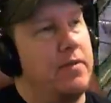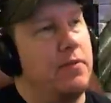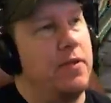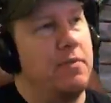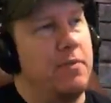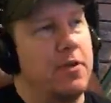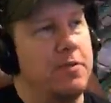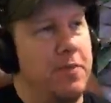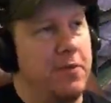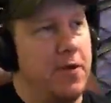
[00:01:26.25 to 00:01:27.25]
with the
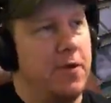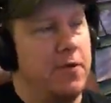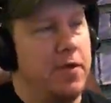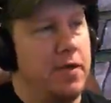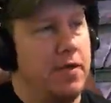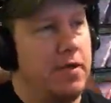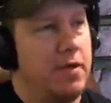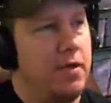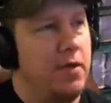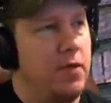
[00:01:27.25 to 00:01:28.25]
marksman rogue,
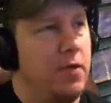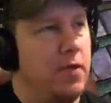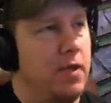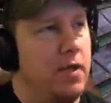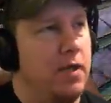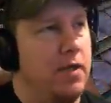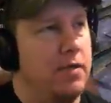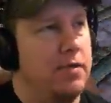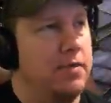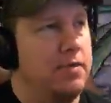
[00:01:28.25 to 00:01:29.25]
you
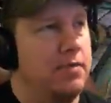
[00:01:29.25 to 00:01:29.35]
uh,